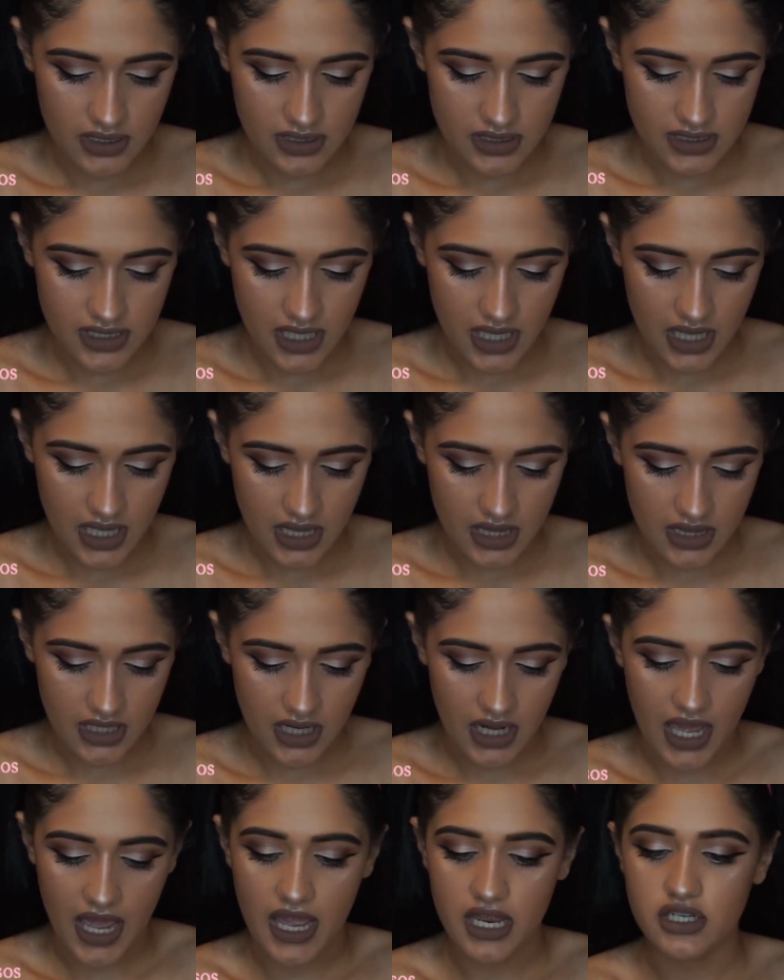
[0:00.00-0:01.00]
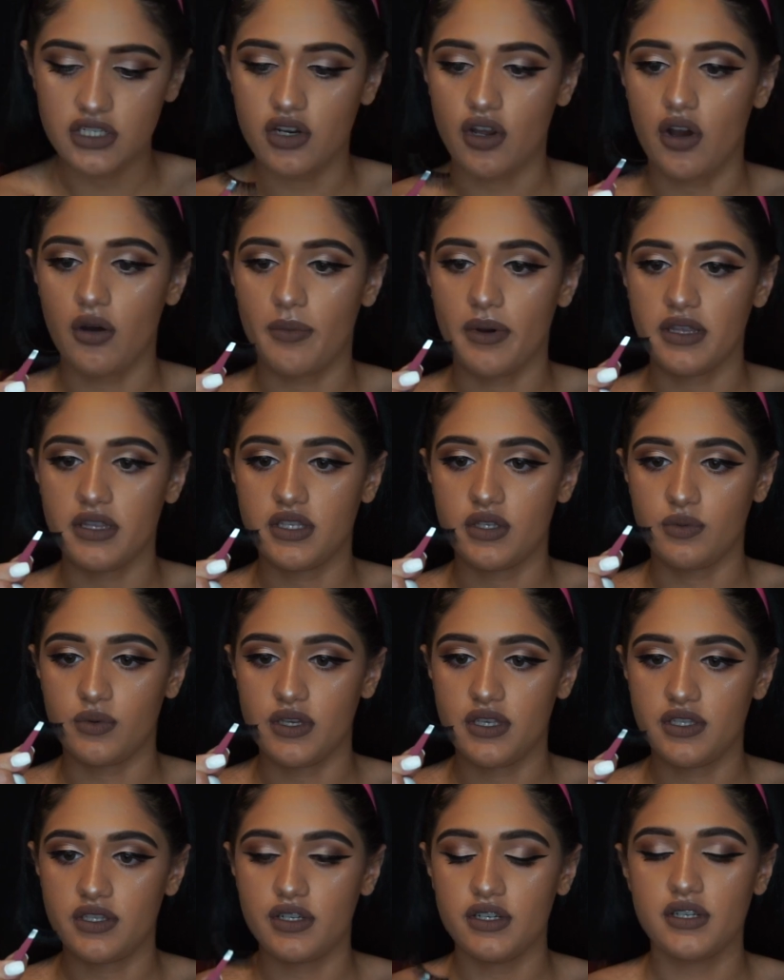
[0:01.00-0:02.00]
take the lash on my
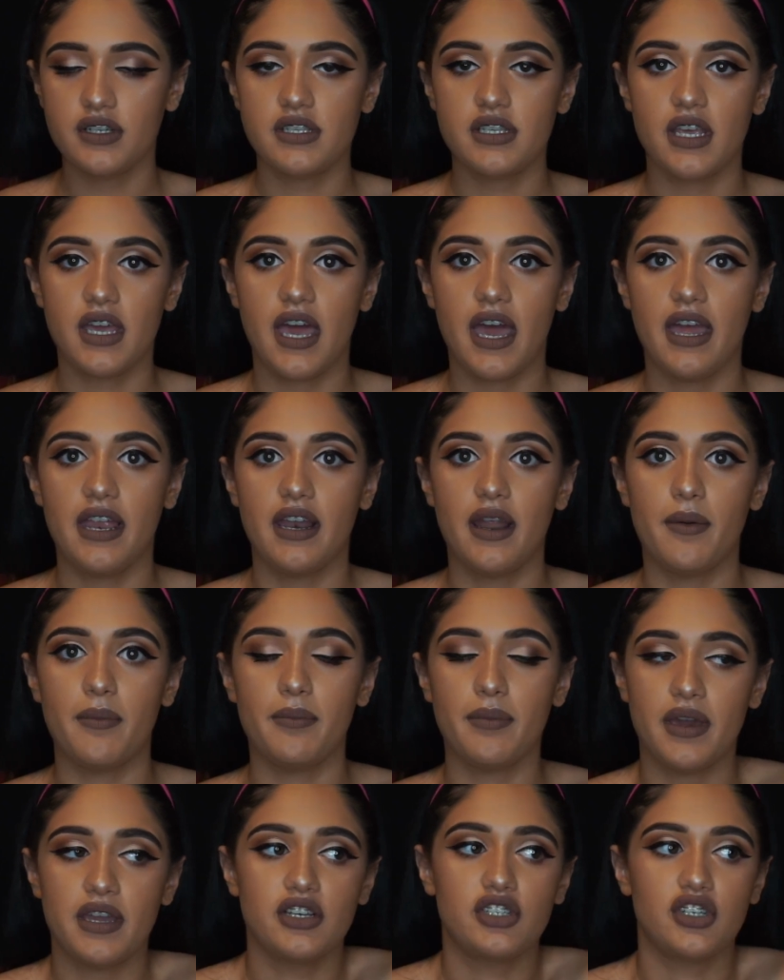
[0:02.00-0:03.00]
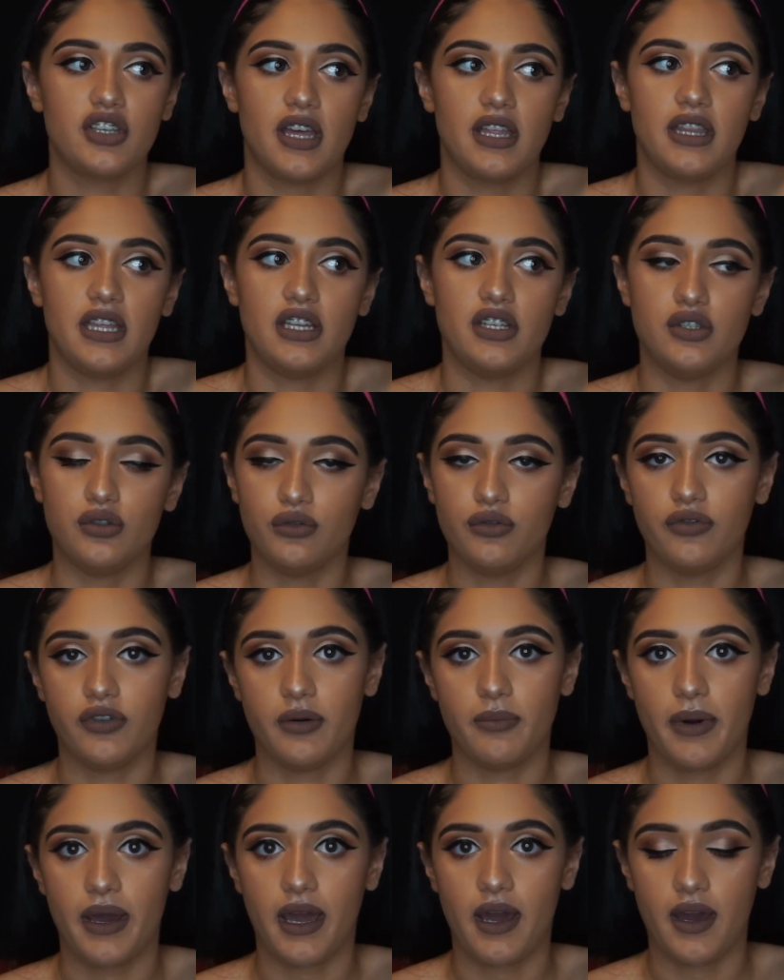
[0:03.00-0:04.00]
tweezers and make sure that they do fit
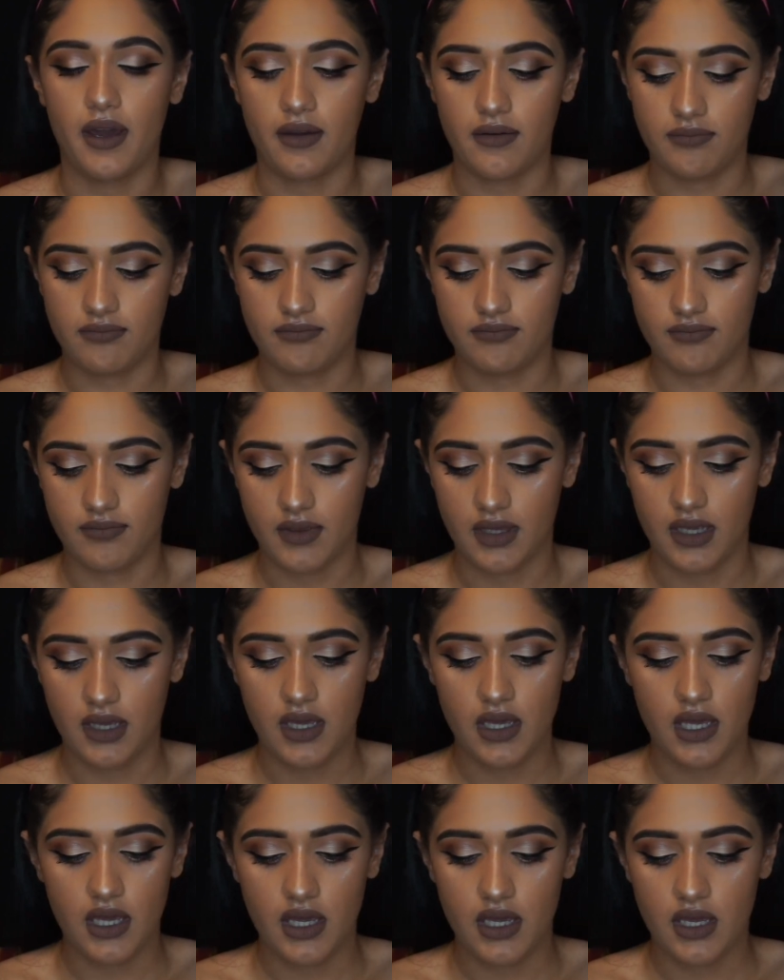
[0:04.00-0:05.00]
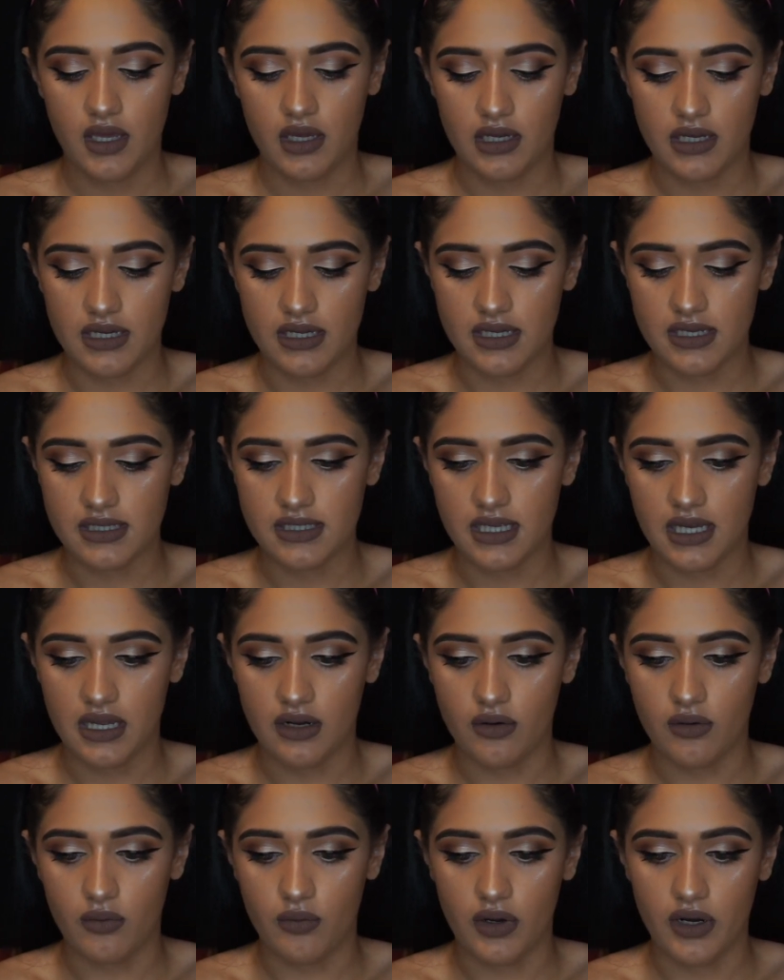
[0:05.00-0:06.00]
my eye, because I
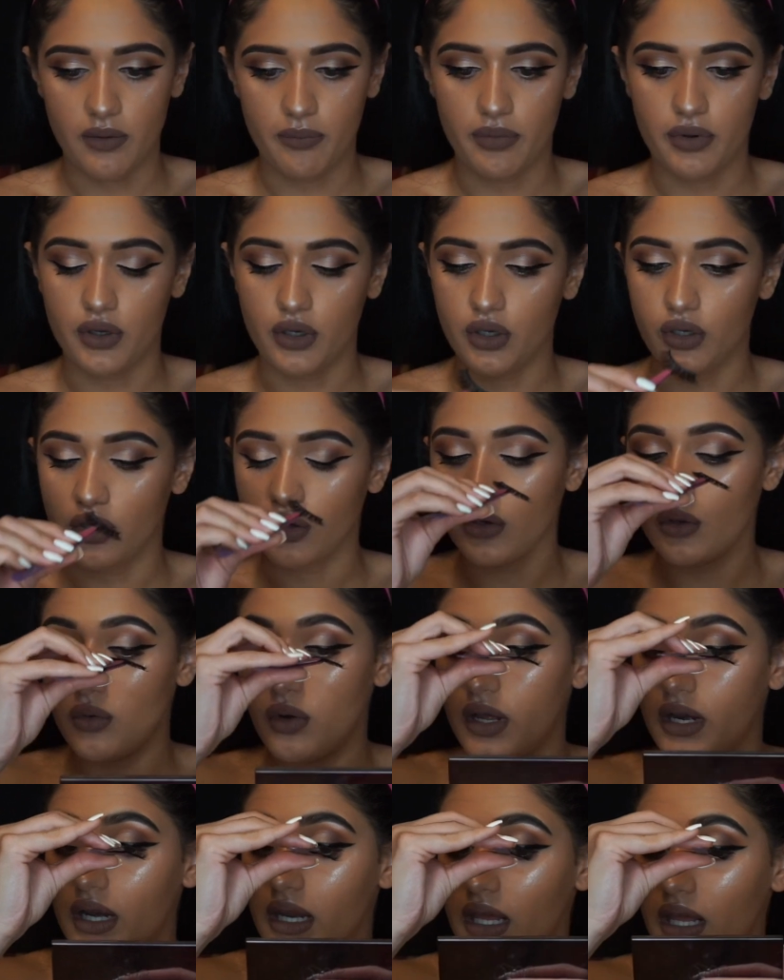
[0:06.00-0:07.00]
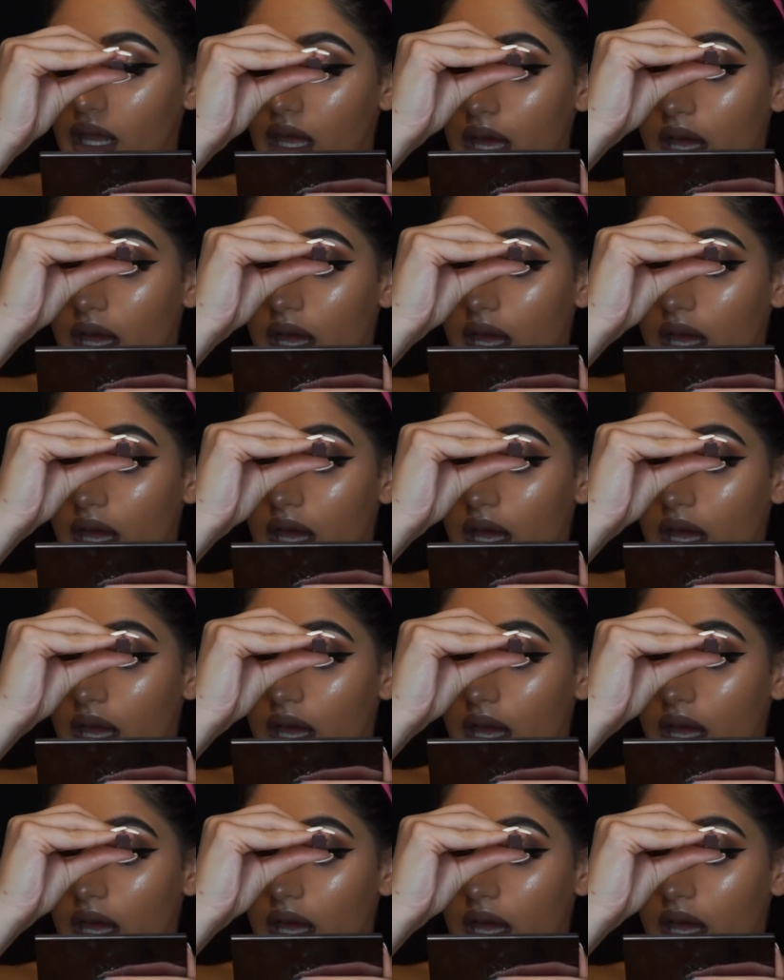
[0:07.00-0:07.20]
don't want to put glue on it